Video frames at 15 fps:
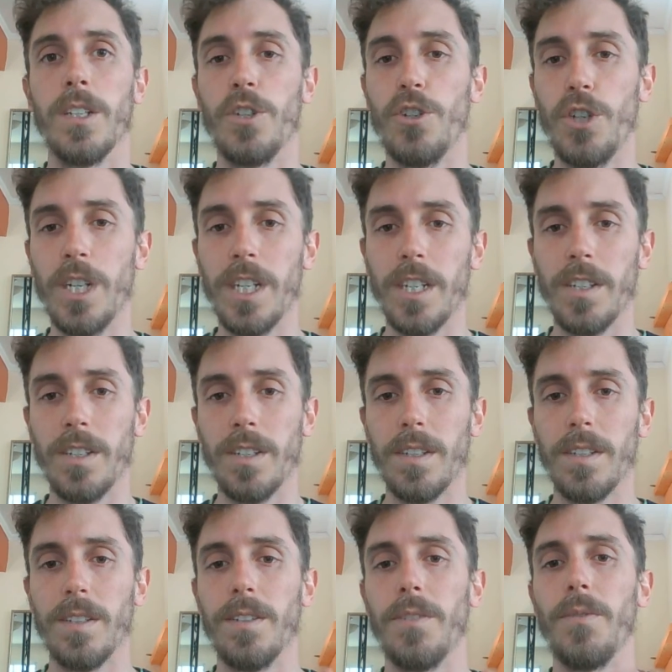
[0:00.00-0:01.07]
genus,
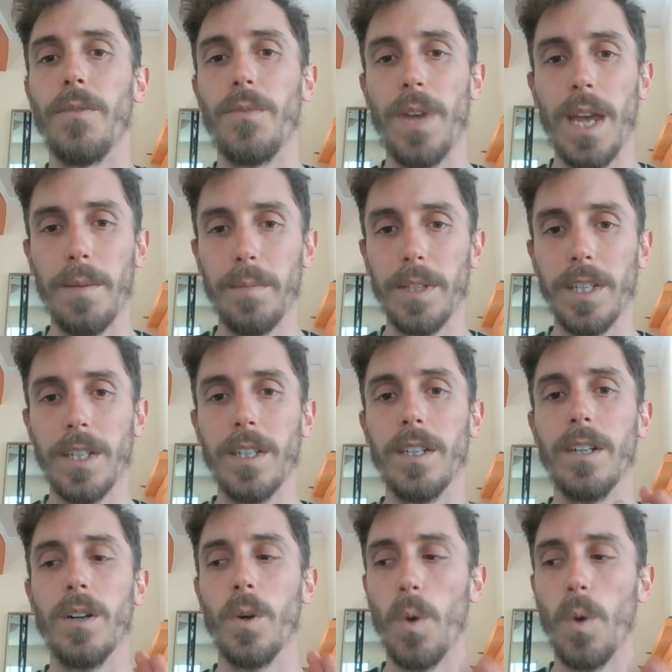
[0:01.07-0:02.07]
family,